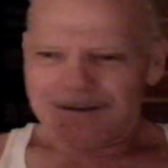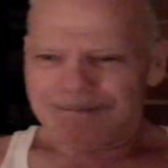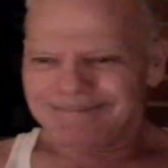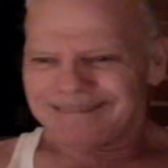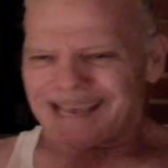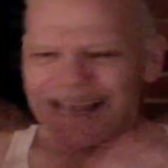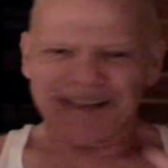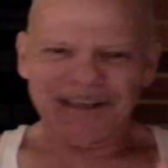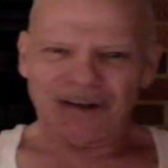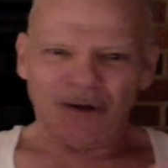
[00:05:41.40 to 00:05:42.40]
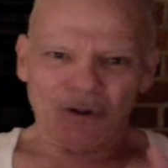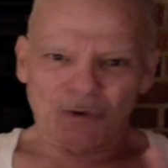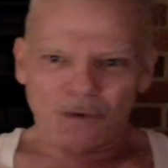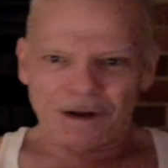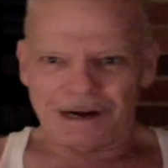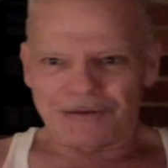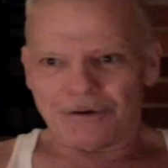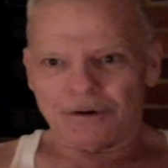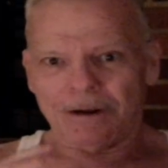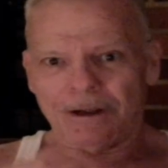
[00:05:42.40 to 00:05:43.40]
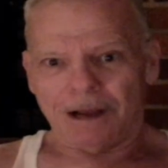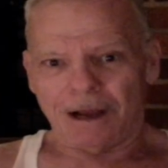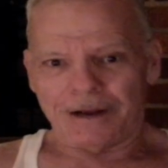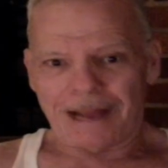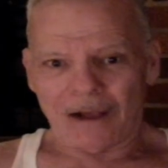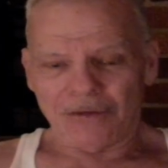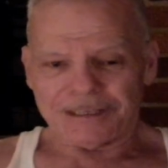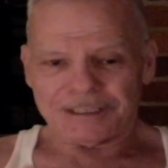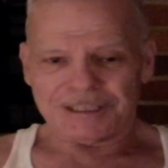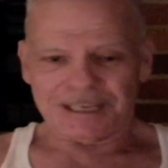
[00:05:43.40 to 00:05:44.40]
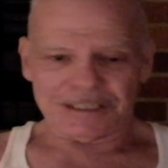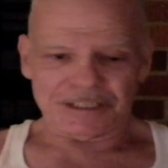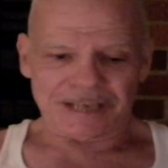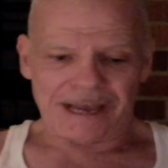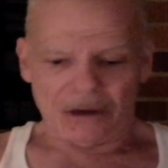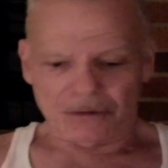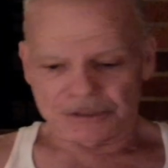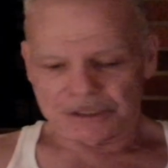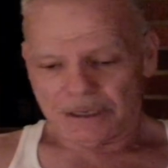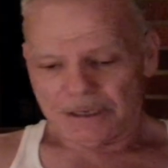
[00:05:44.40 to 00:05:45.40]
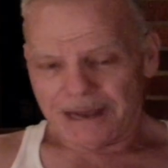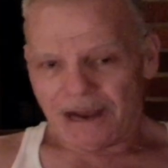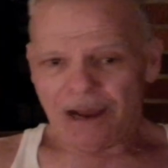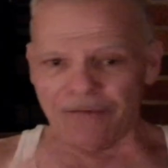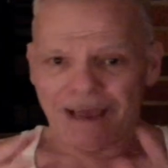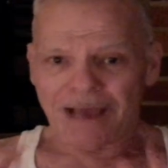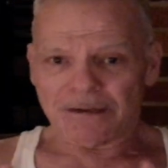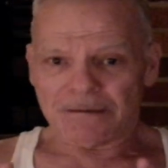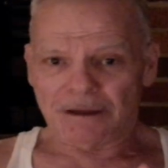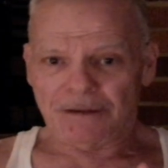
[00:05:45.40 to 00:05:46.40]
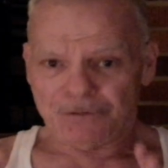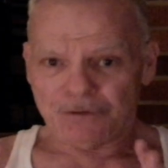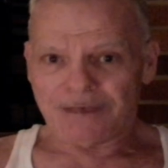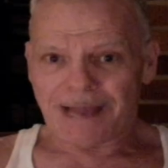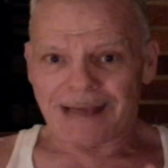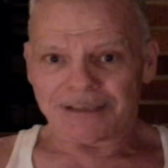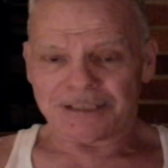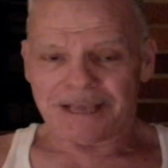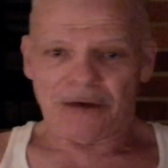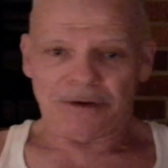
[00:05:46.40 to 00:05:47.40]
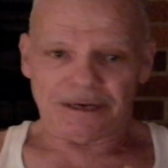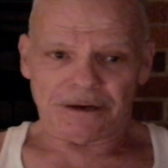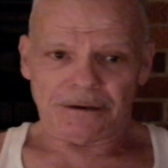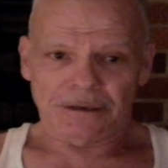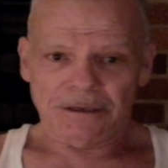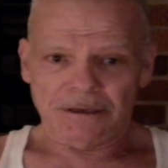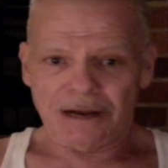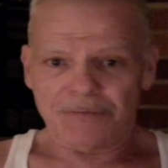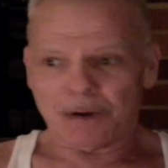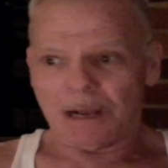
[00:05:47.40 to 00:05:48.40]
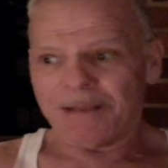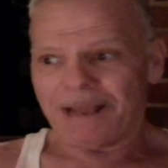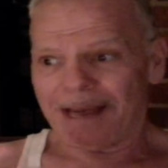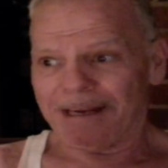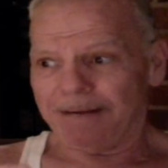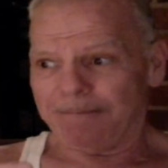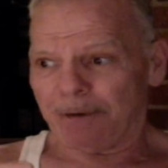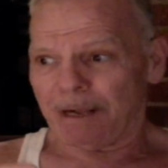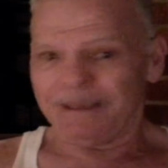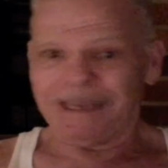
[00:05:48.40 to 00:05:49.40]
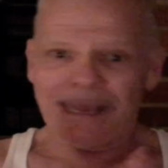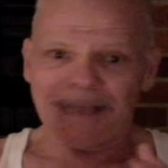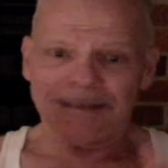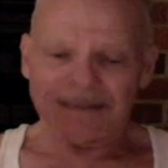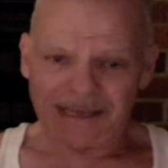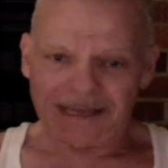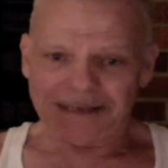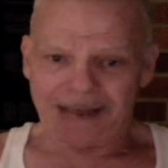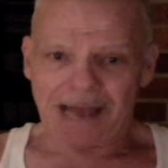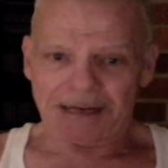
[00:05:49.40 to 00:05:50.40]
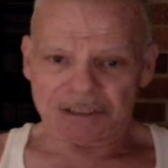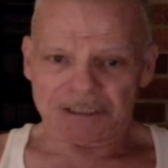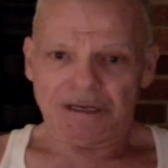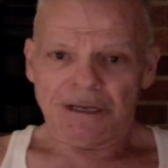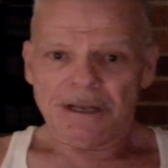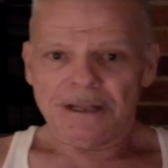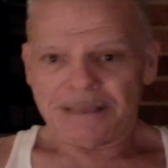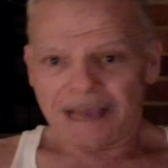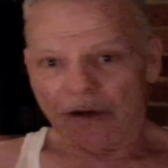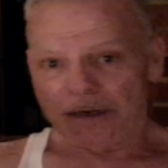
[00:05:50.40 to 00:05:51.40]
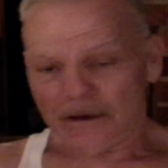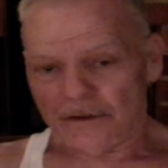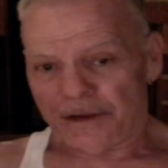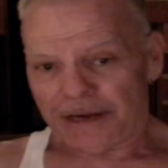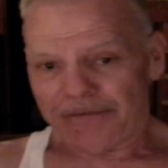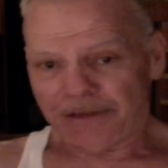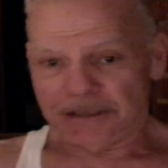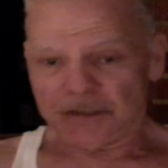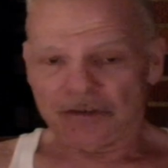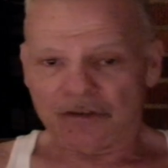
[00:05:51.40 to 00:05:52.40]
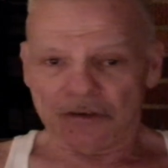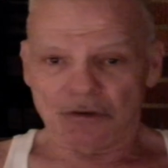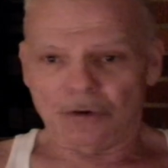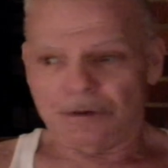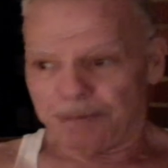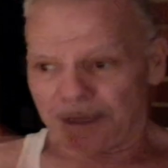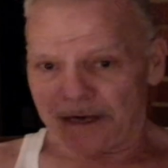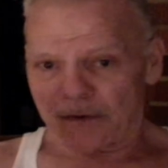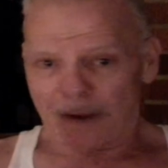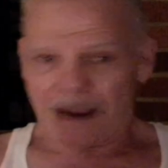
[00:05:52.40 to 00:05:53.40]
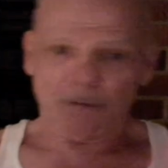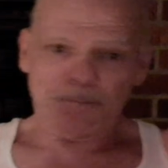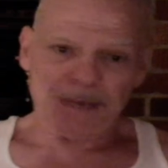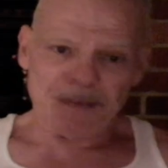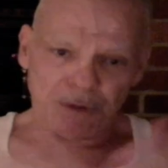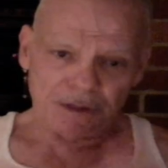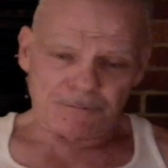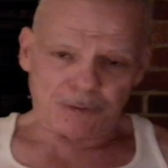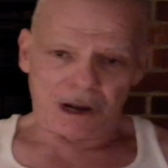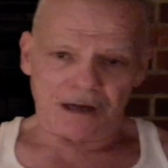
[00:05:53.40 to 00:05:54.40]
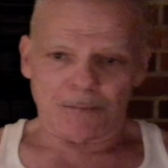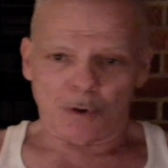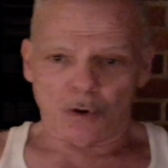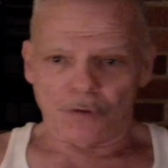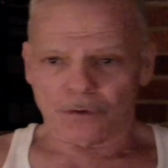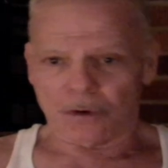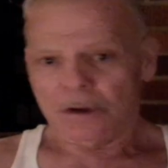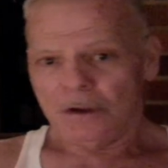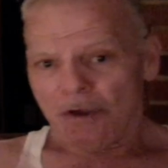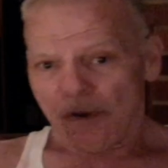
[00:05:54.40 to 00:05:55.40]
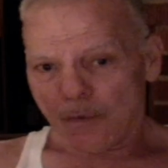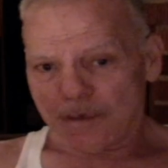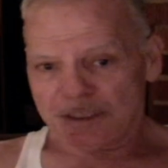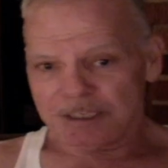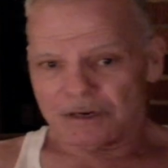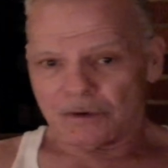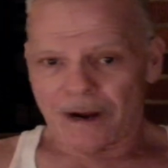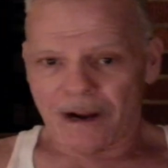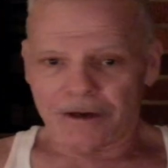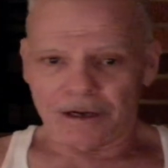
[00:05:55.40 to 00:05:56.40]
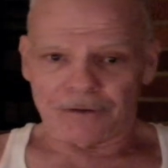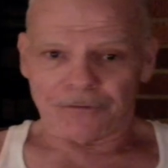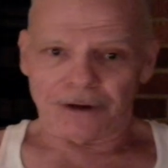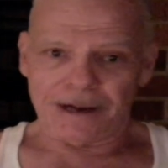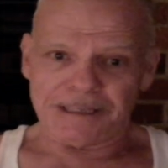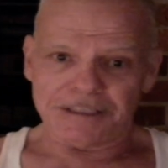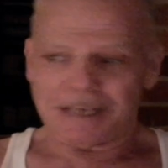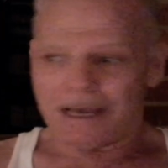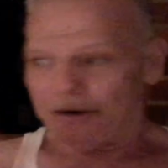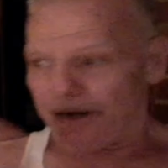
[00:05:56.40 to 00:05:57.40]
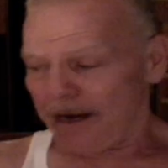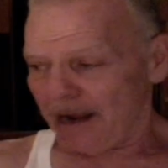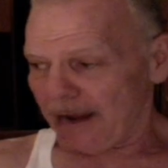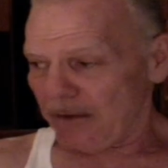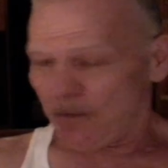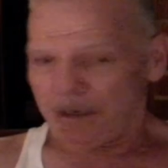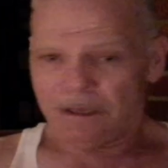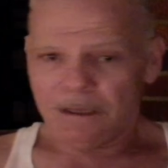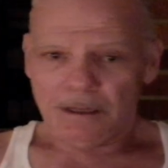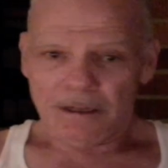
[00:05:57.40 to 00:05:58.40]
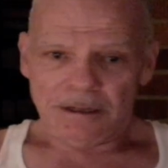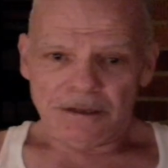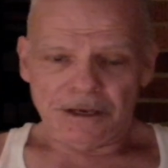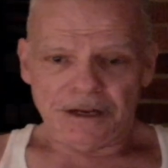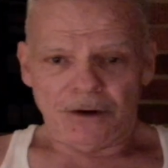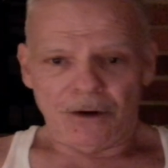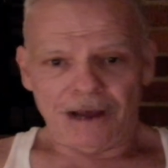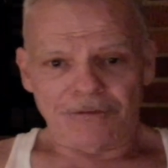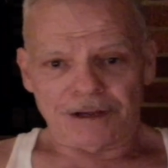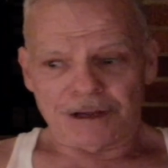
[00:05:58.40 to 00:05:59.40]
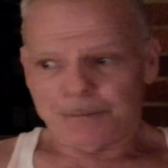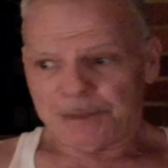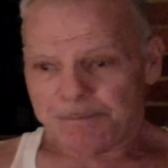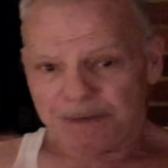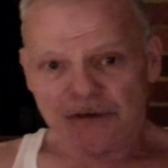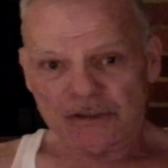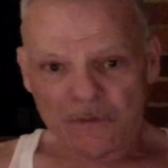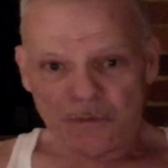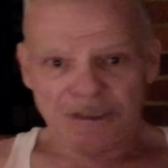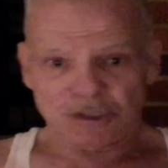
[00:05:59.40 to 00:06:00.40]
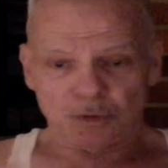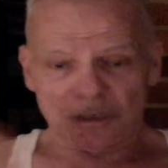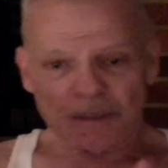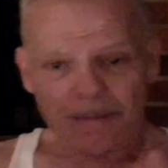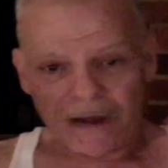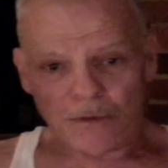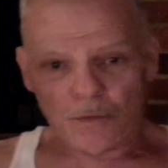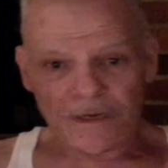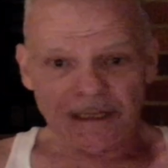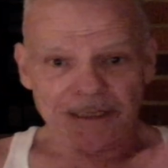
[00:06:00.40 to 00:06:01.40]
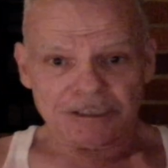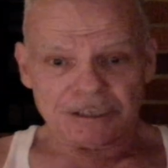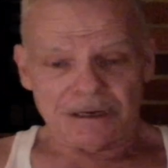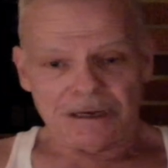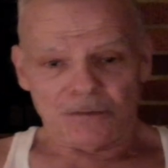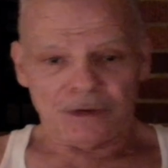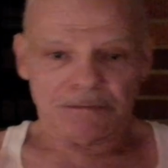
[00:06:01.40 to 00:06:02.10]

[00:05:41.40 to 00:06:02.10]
technical or whatever on how this thing sounds. Now, I've had a few DACs down here. I've probably had 8 to 10 DACs down here that I've listened to and played around. People have brought them over. We sit around on a Friday, Saturday night, and we, have a couple of beers, and we switch them out, and we listen, and we,